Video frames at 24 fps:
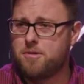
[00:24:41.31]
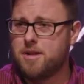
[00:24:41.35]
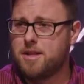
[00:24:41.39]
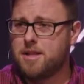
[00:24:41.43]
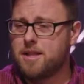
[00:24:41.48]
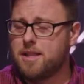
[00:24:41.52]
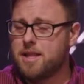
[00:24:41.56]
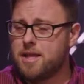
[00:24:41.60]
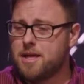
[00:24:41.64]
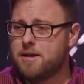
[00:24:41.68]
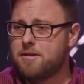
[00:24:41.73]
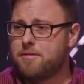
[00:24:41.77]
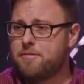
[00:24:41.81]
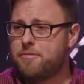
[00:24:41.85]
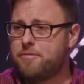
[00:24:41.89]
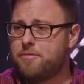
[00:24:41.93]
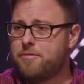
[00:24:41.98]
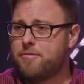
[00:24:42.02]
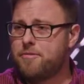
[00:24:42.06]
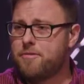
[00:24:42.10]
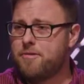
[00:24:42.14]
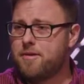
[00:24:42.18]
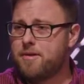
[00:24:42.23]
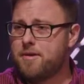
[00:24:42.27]

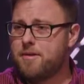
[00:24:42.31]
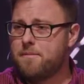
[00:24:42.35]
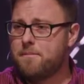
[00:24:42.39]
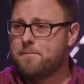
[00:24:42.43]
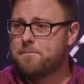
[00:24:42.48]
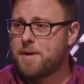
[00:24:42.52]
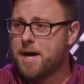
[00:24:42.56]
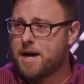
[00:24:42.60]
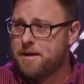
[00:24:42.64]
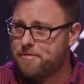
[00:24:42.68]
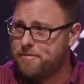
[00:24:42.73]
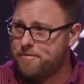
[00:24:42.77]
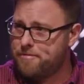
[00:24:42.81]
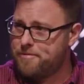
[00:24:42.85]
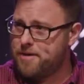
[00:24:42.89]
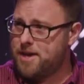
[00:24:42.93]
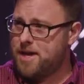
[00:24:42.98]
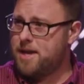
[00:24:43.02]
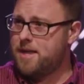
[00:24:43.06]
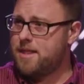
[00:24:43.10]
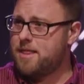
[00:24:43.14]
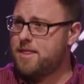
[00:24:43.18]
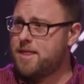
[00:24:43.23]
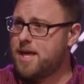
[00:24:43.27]
live by
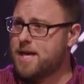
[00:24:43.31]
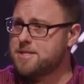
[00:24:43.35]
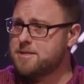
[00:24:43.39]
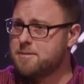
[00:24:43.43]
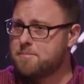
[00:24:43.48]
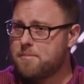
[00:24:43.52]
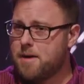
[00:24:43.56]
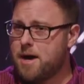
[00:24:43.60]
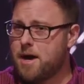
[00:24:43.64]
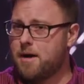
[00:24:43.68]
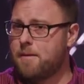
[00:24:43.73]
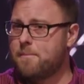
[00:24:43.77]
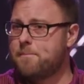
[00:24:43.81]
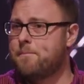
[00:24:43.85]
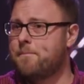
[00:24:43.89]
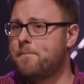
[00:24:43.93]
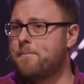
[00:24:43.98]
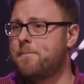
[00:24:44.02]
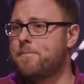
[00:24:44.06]
faith as a mom